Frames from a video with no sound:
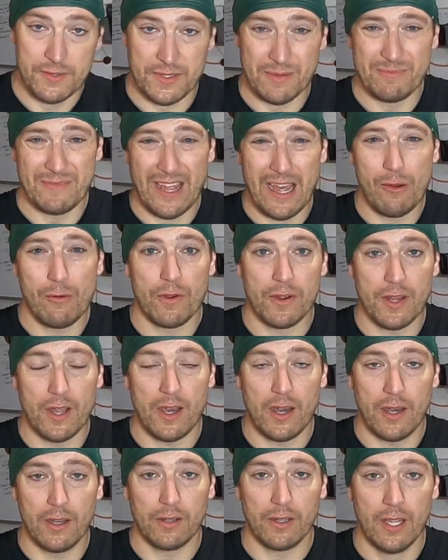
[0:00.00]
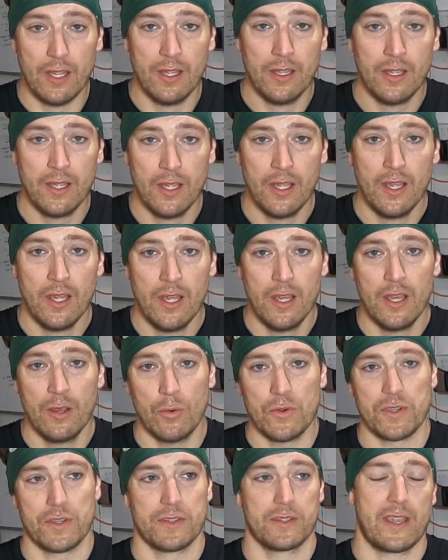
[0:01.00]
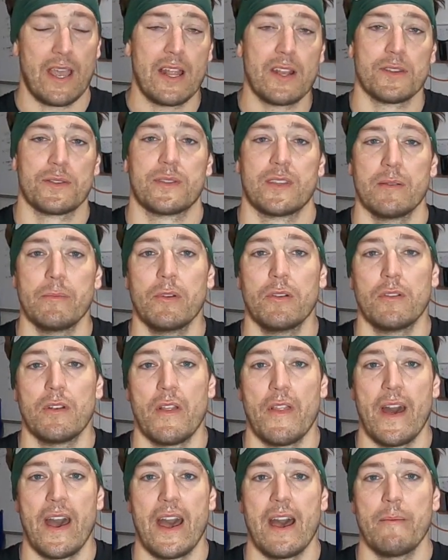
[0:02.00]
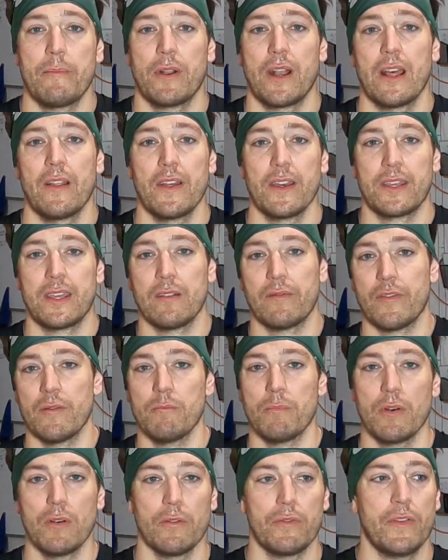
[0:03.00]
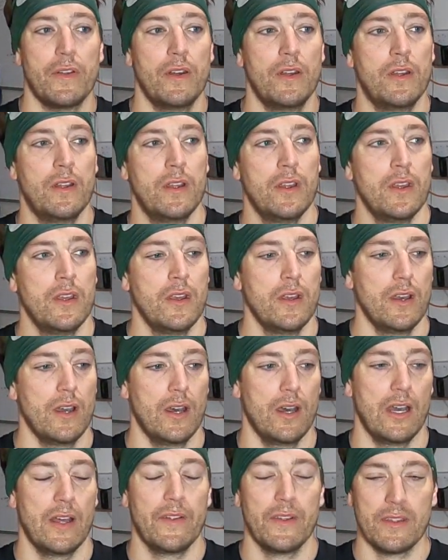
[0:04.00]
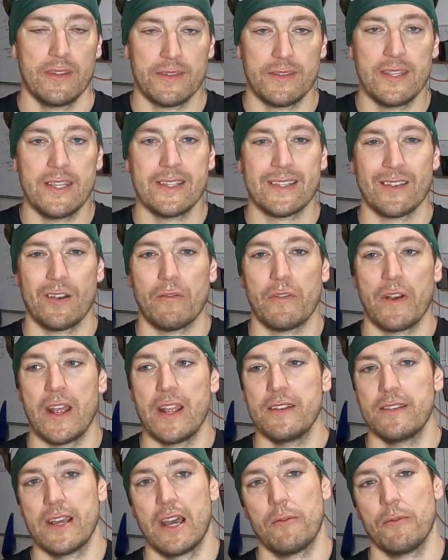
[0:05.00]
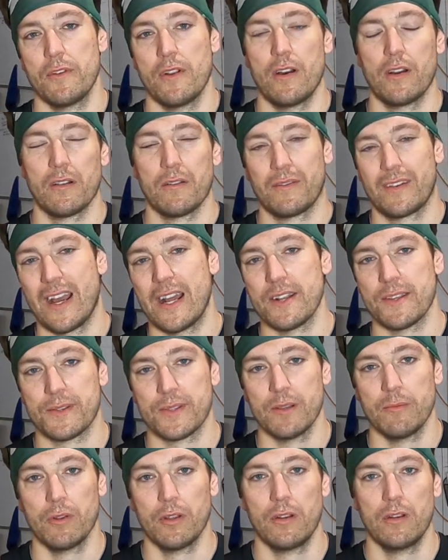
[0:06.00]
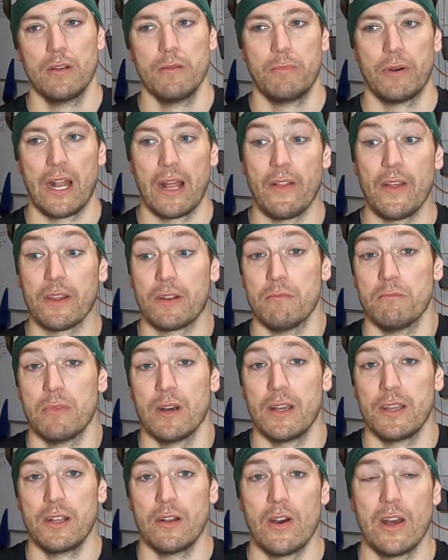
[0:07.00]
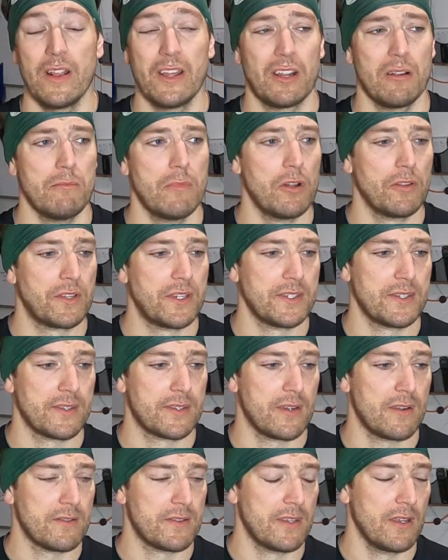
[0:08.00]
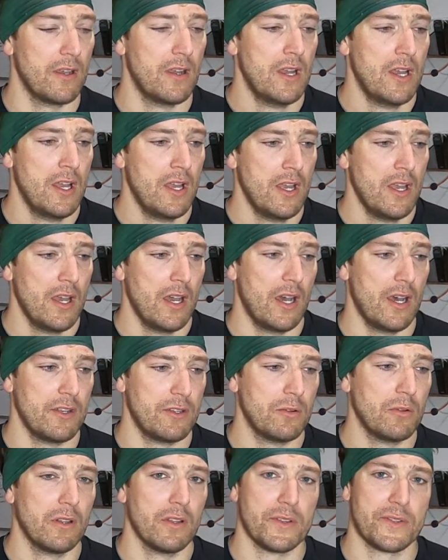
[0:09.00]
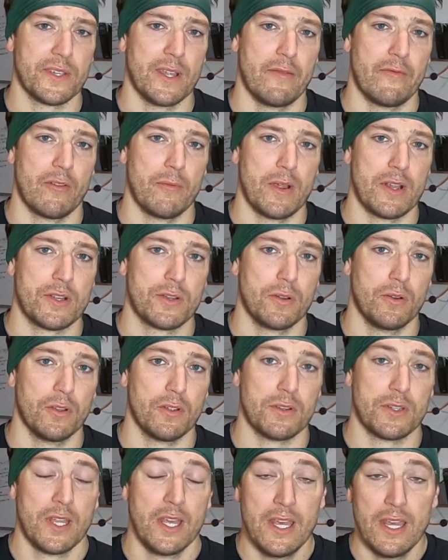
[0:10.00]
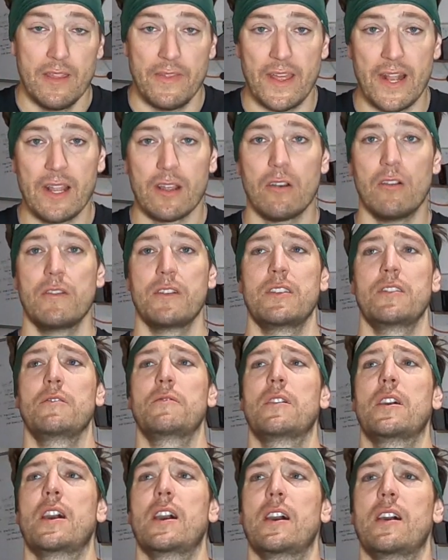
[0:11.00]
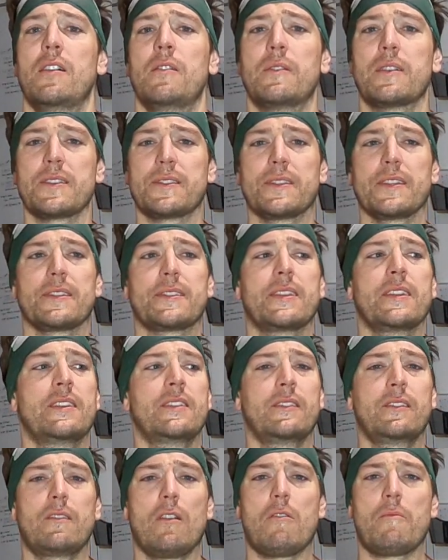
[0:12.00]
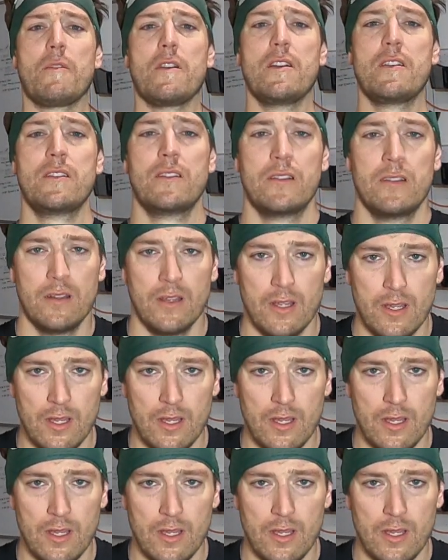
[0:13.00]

I do some downward dog, which is kind of similar to that, but I like it from both. Knees overhead and downward dog are kind of similar, but I like them, I like them both because it starts to do a little something for my shoulders. Then I go into, what is this, Cobra?